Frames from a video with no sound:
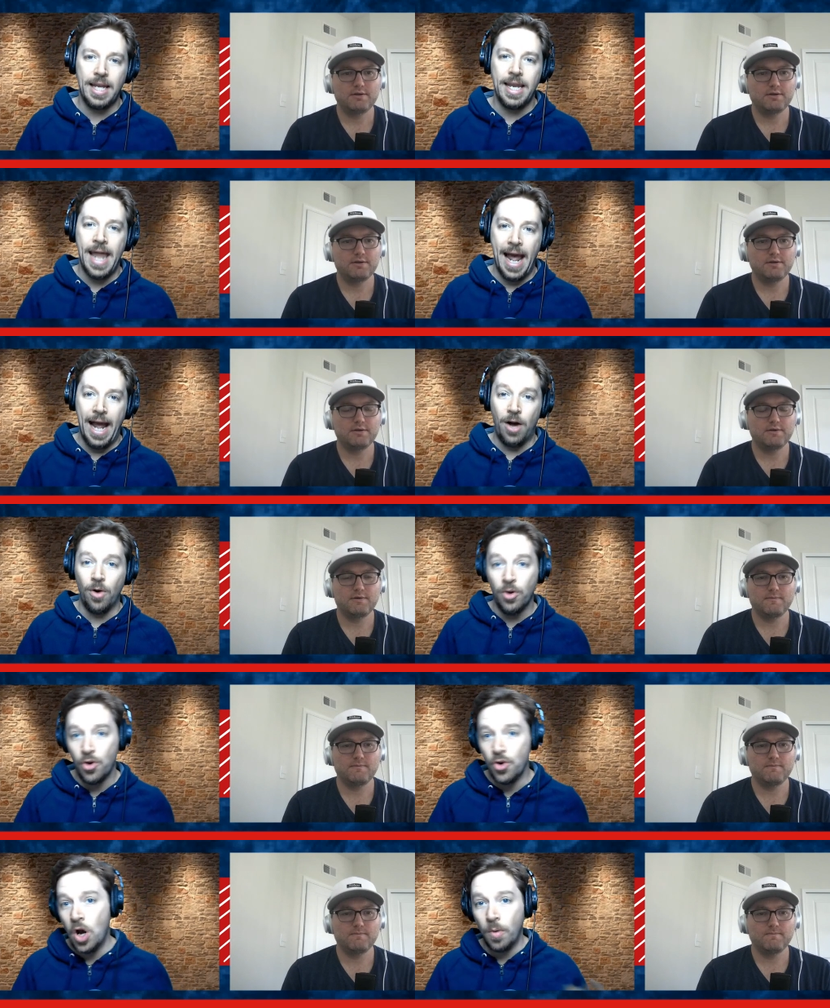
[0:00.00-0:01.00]
Speaker 1: now,
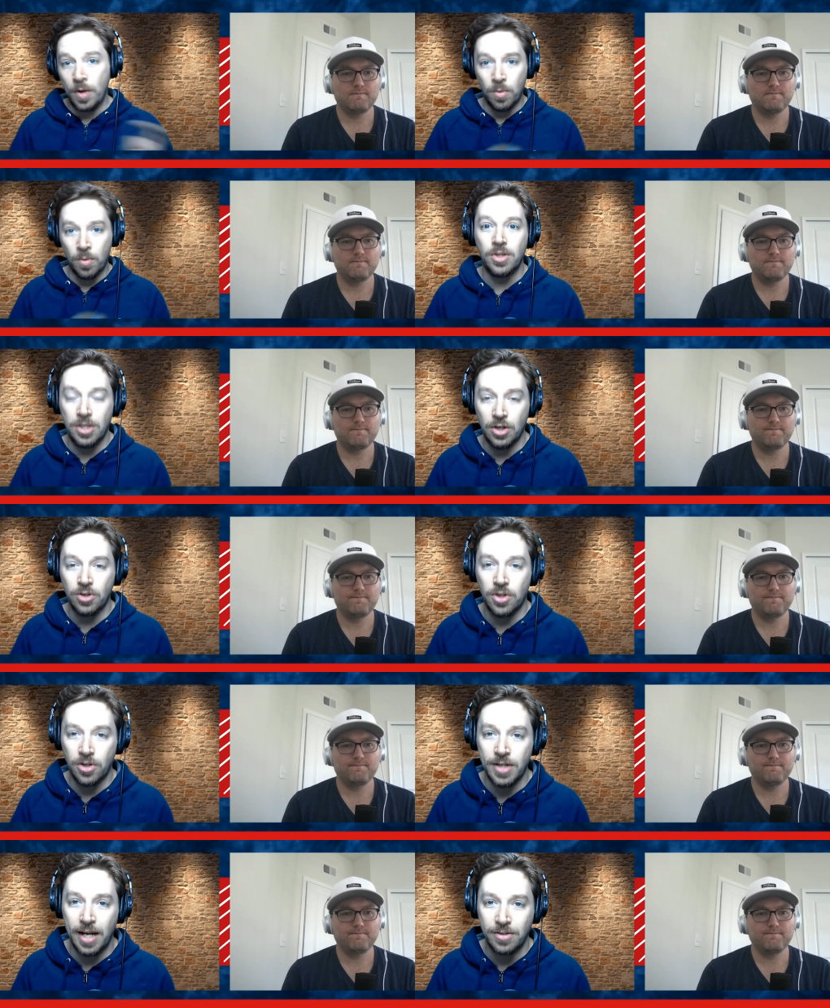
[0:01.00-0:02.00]
knowing what the year
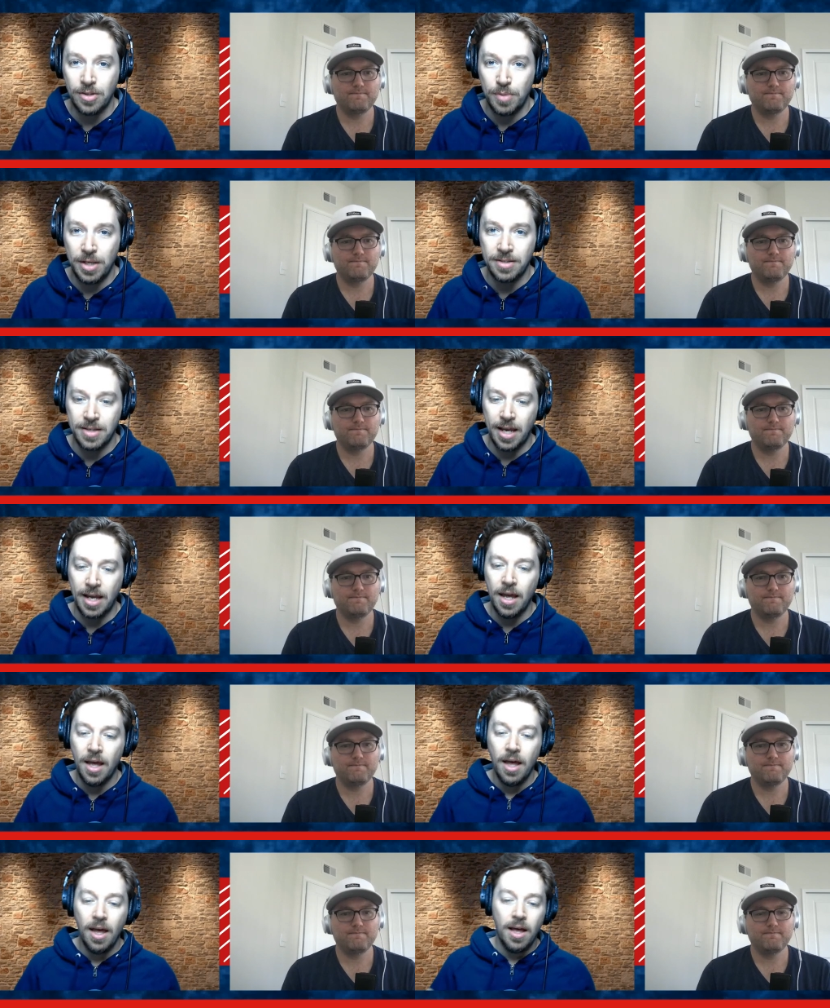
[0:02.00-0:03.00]
turned out to be, and say,
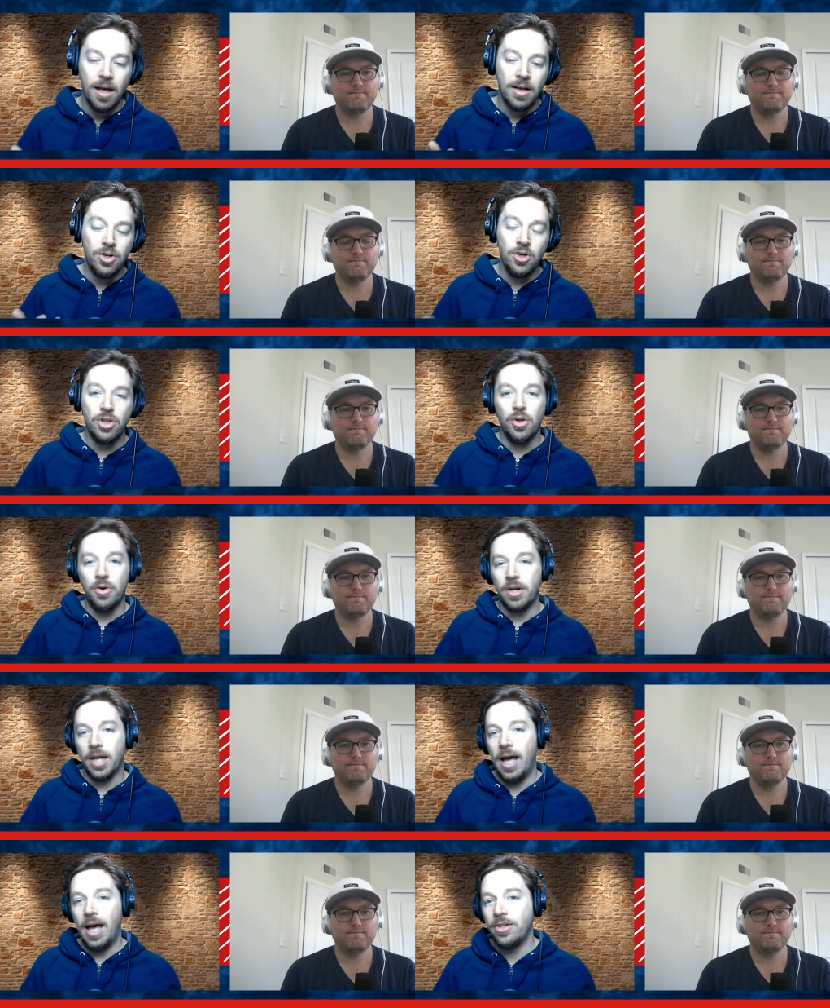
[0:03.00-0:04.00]
"Good lord,
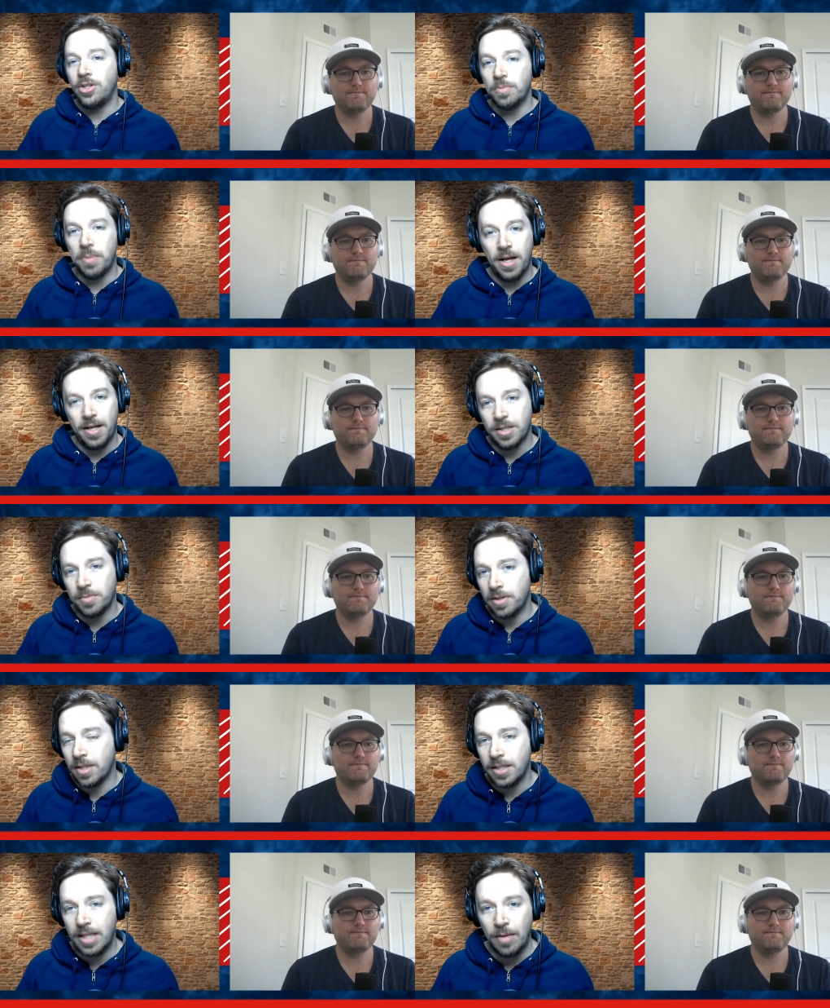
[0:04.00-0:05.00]
how did you possibly
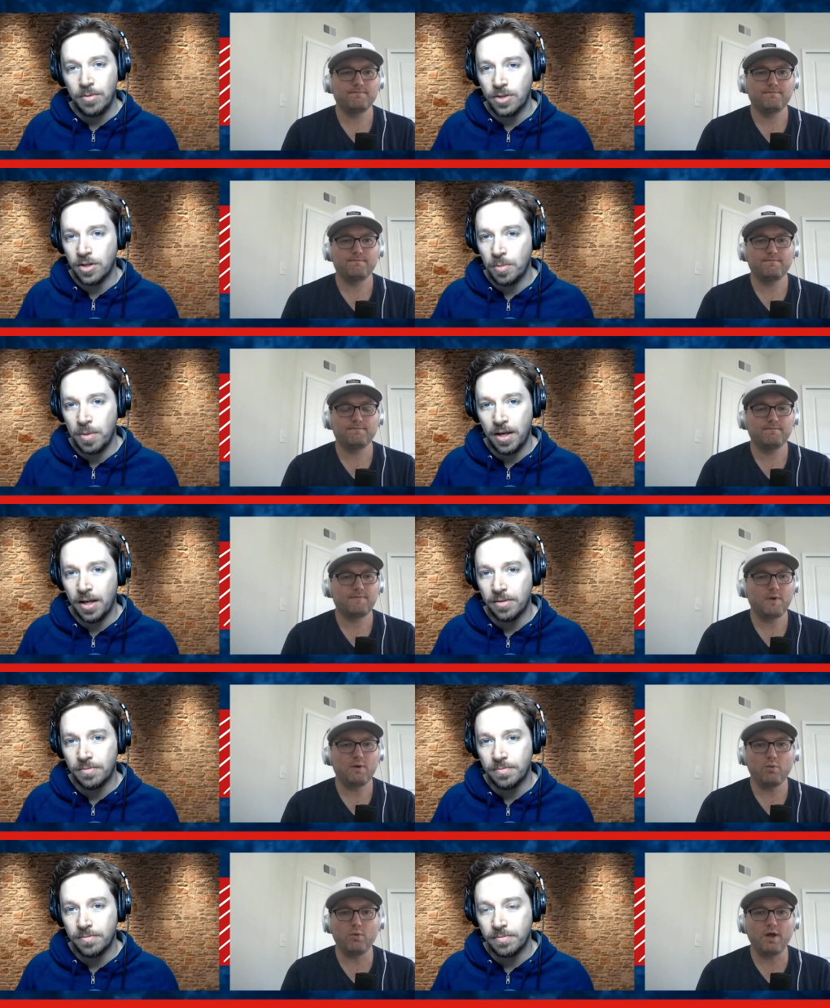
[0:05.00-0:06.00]
think that was going to pan out?"
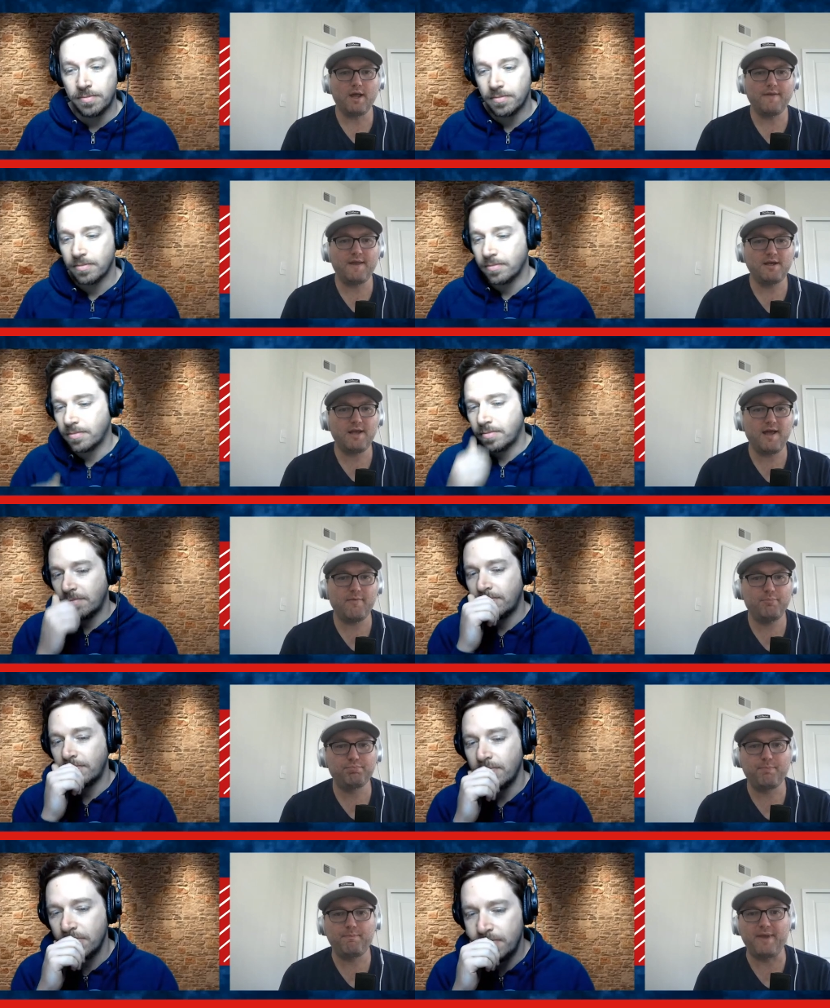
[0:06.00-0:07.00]
Speaker 2: Well, and then you have
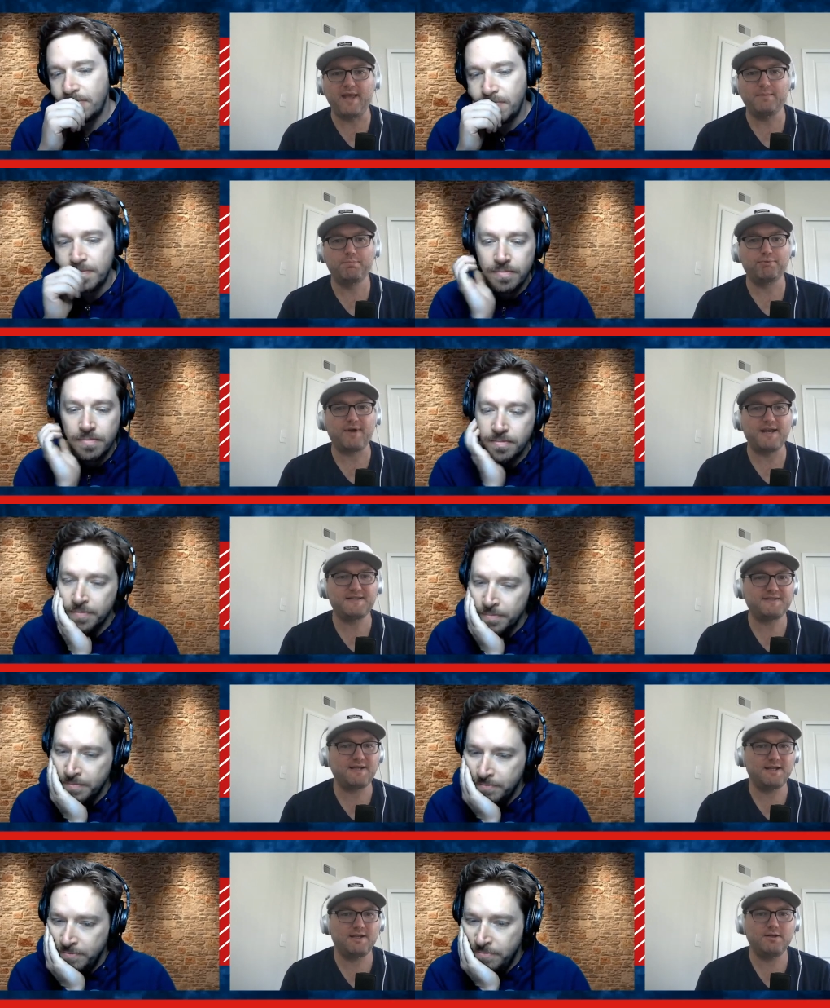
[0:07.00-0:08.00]
Ben
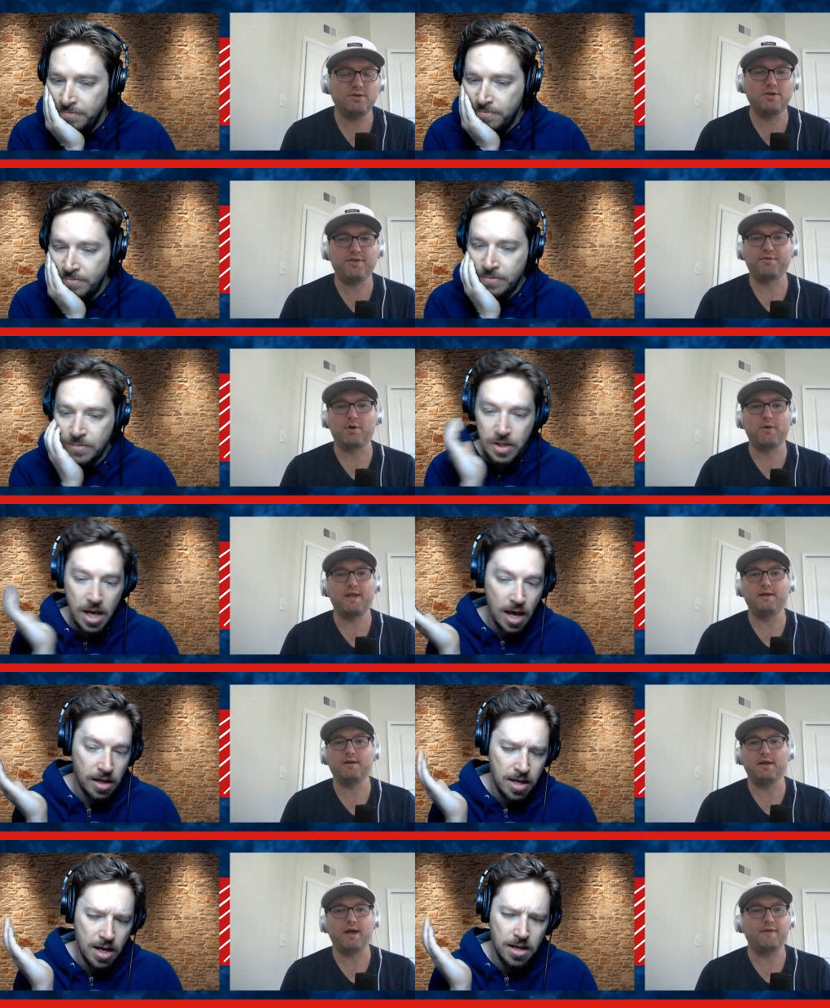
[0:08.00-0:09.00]
Bredeson. You throw yeah,
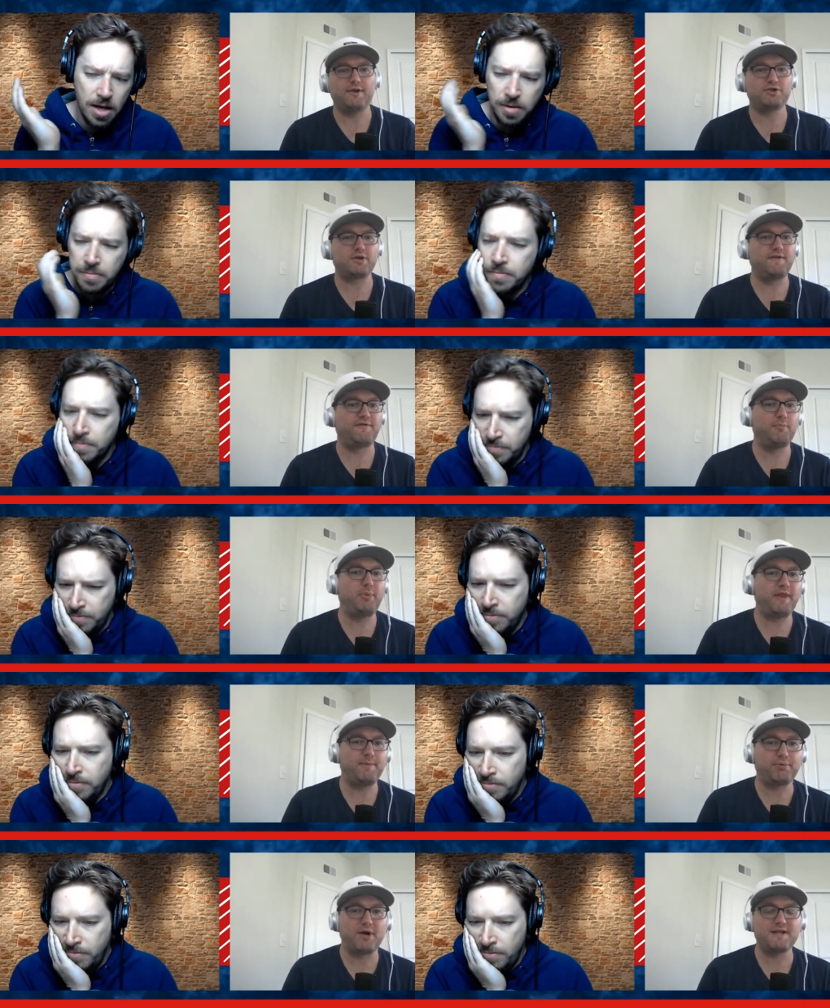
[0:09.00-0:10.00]
in yeah, uh, yeah. the trade for
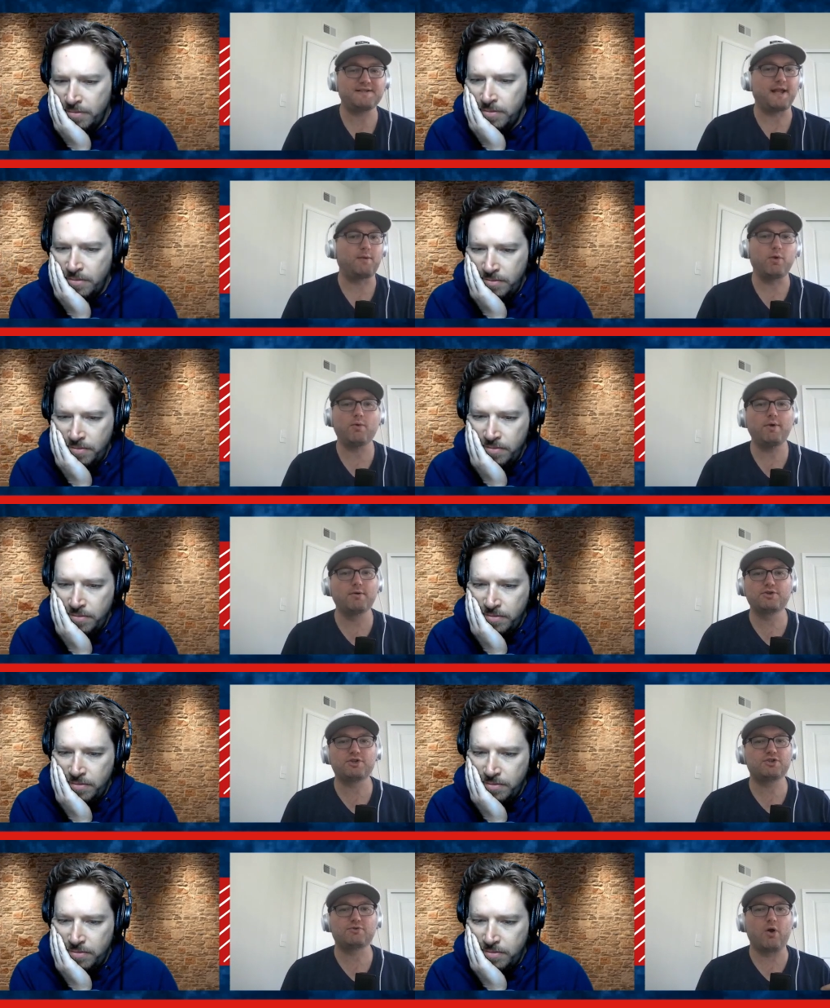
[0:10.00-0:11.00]
Billy Price. Like we, we, were
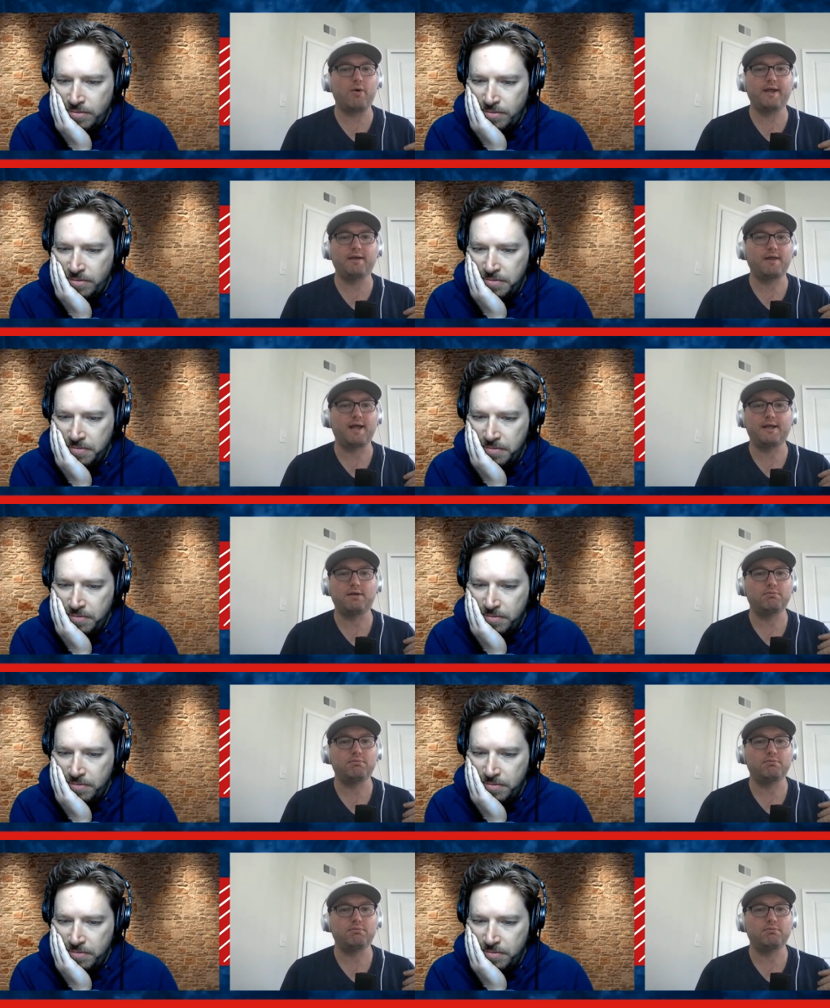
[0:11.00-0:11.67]
just throwing like